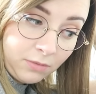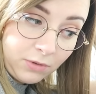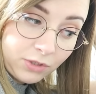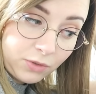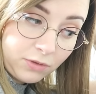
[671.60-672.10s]

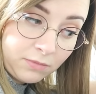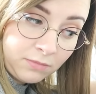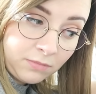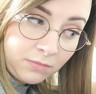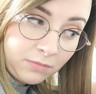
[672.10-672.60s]
You want to show them?
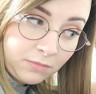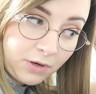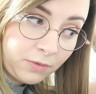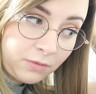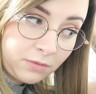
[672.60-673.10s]

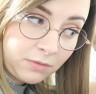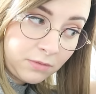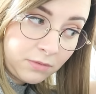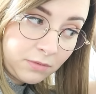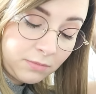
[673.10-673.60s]
Maro?
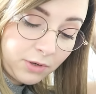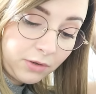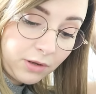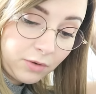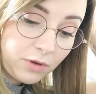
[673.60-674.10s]
Are
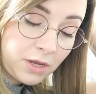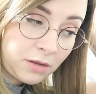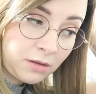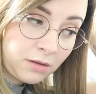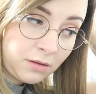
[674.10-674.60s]
you hungry?
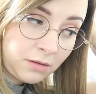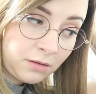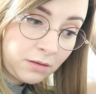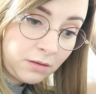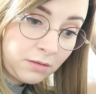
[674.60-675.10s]

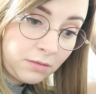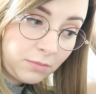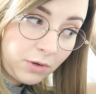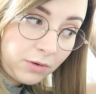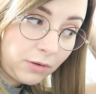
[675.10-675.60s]

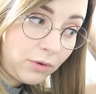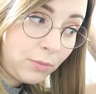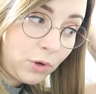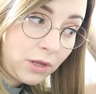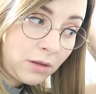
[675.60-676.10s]
Maro, hungry
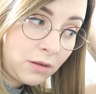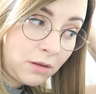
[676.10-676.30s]
boy?